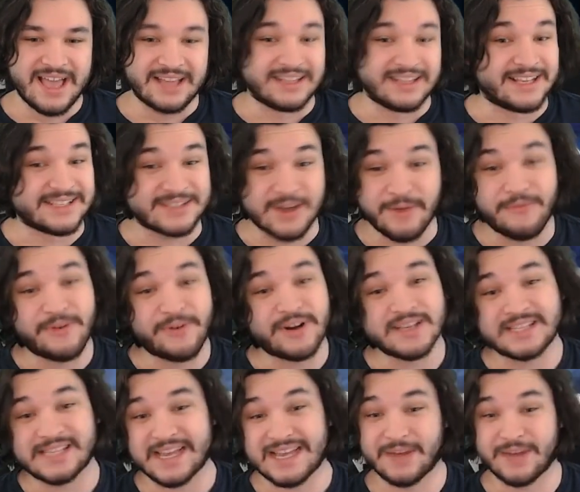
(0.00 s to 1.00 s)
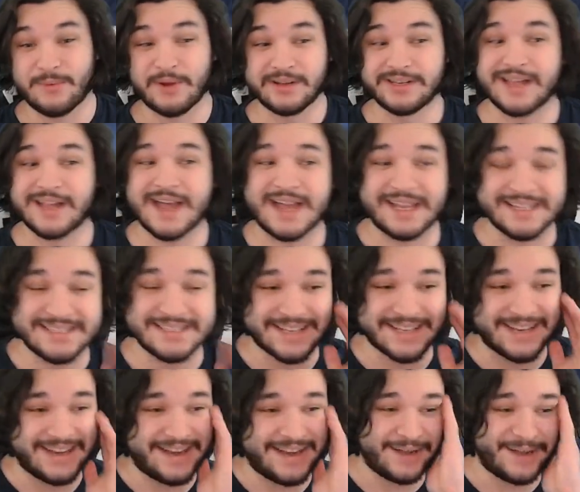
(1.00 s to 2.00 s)
Let's go for a second one, guys.
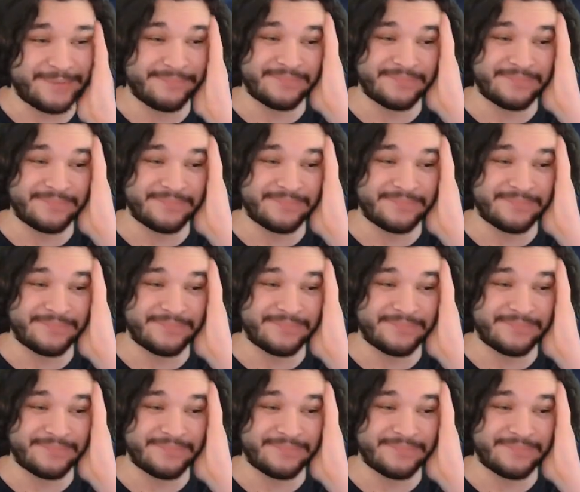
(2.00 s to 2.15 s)
Um,